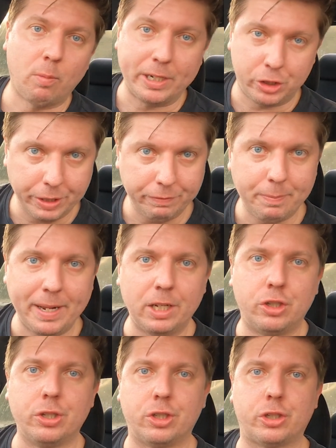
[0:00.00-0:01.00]
my shift
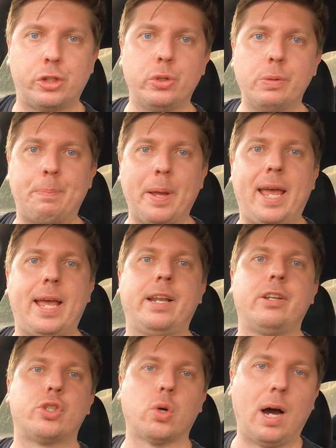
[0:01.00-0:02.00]
managers to
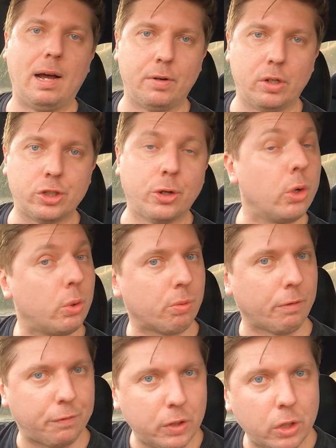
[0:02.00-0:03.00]
ban drivers who
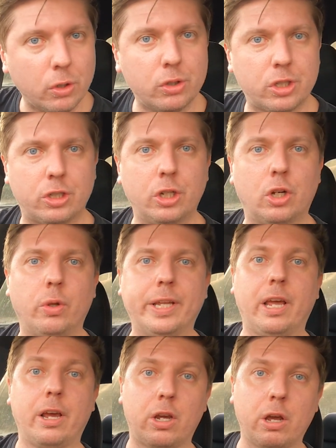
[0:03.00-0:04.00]
refuse to
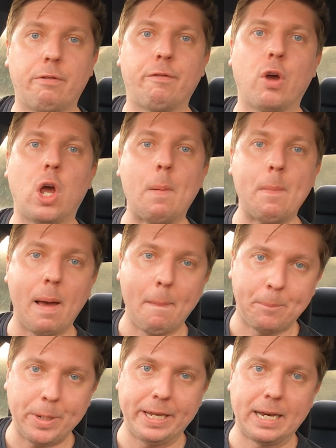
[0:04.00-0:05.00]
click confirm
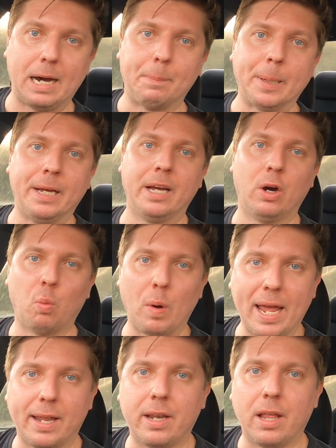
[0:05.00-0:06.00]
pickup
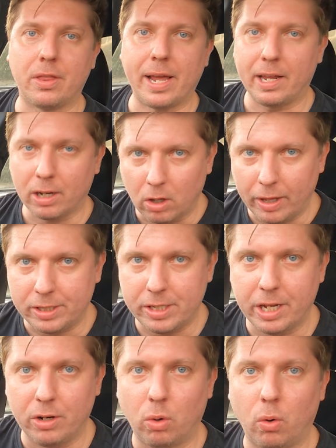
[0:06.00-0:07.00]
when they are
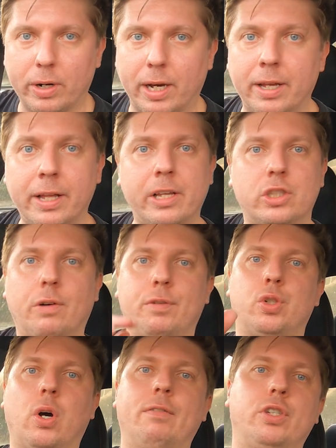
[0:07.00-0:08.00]
collecting an order. So if
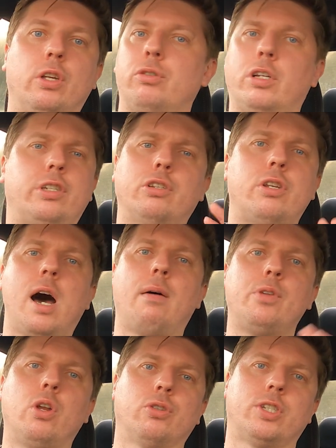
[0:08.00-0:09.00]
a driver turns around and says,
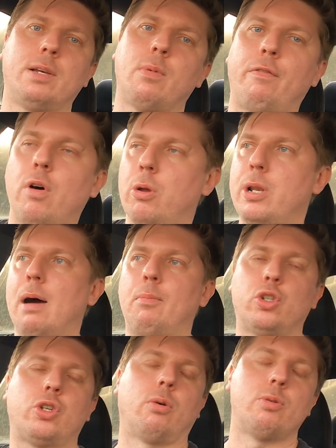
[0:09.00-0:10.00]
nope, you're not seeing my phone, nope, I'm
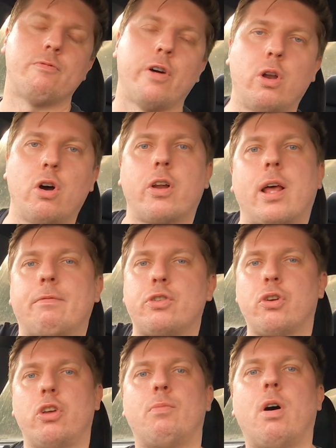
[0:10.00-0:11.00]
not showing you my phone, I don't have to
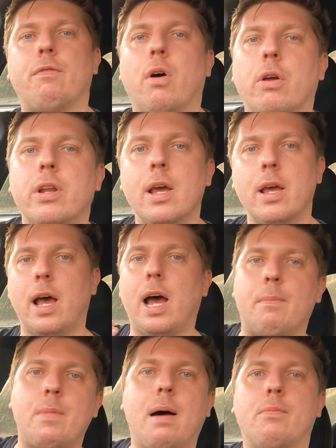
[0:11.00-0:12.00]
show you my phone,
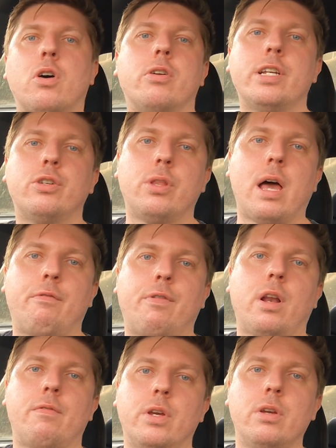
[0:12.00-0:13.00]
nope, don't need to do that in
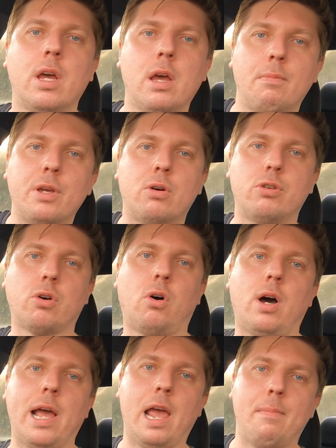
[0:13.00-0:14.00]
front of you because
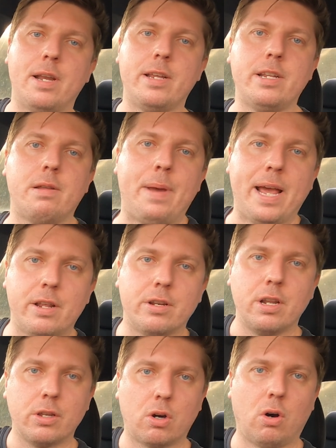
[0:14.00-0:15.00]
I am an
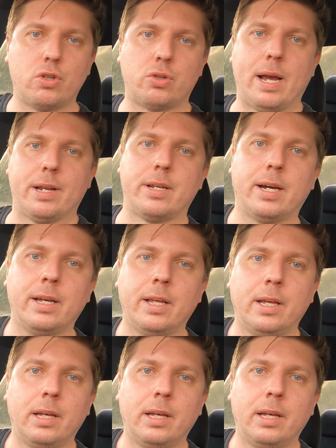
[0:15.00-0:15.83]
independent contractor.